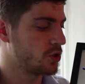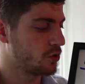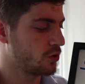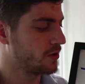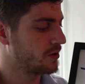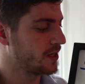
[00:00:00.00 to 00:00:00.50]

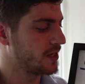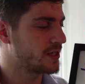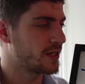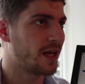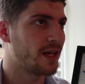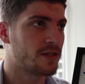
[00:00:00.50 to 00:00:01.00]
So in this
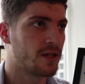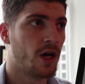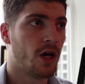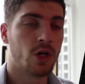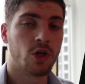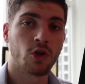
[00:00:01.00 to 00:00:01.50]
case,
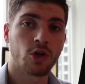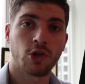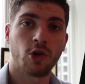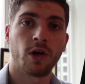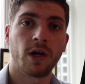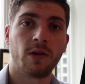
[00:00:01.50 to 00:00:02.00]
your
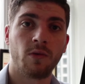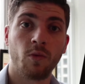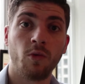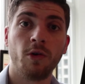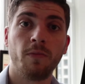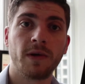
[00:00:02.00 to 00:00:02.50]

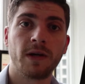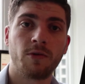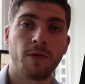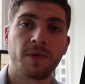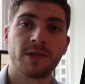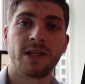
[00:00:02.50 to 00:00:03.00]
slogan will be
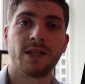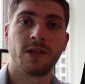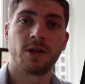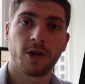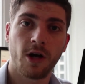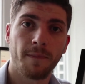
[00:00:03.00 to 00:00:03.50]

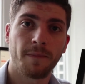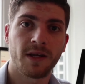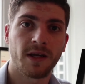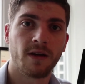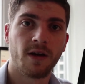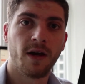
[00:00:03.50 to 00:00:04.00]
representing your company.